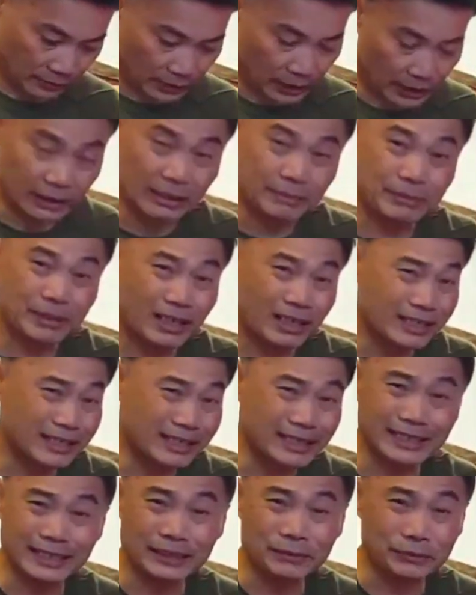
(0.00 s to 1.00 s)
Okay, I'm not
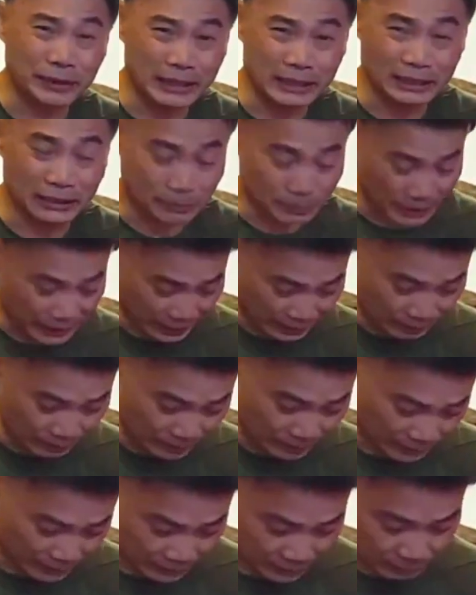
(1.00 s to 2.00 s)
any racer by any
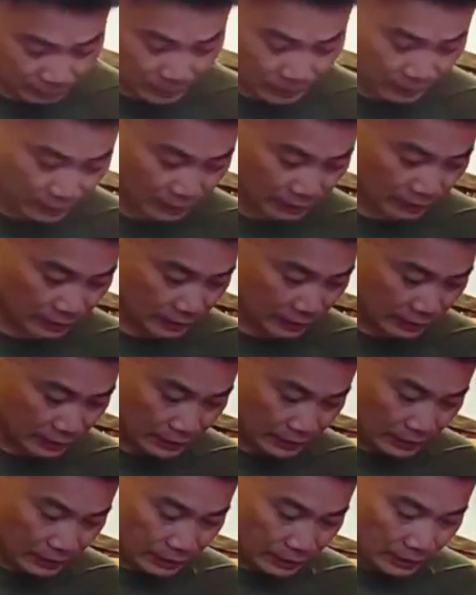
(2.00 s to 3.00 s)
means, but
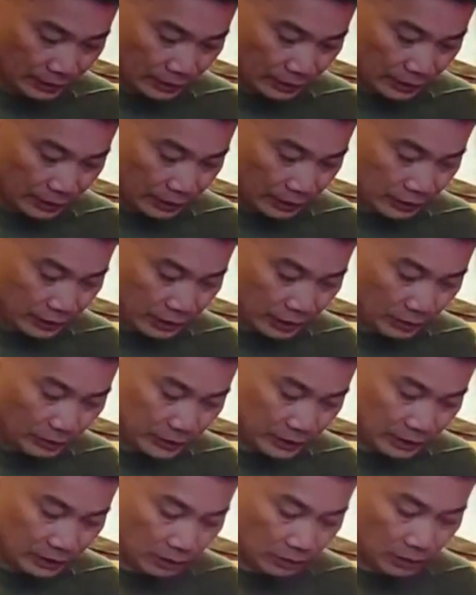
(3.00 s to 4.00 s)
you know,
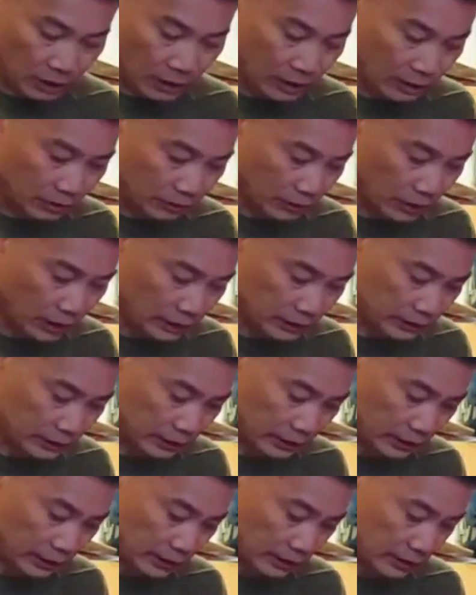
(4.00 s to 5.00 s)
when you go
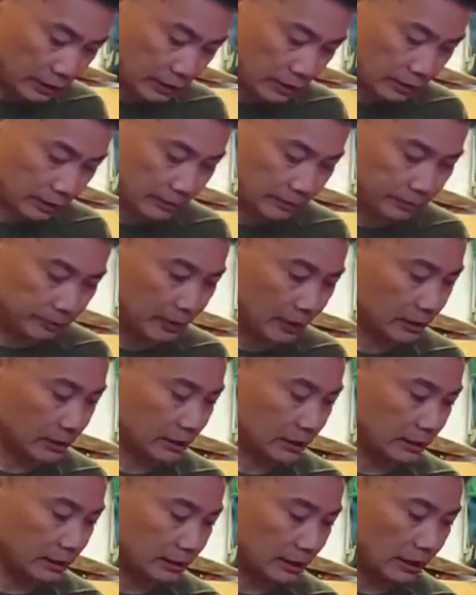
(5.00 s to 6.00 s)
autocrossing, um,
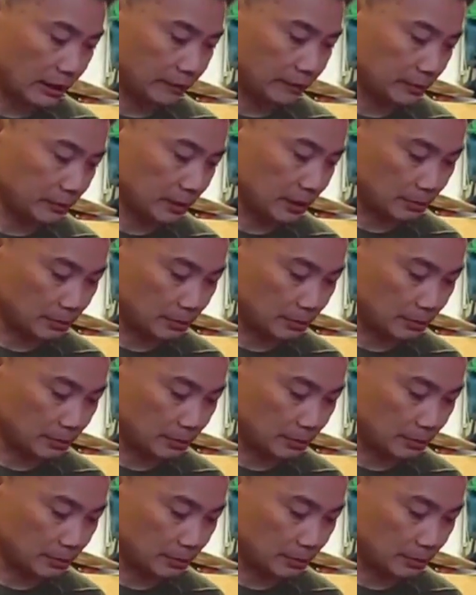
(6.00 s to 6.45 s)
it's nice to have some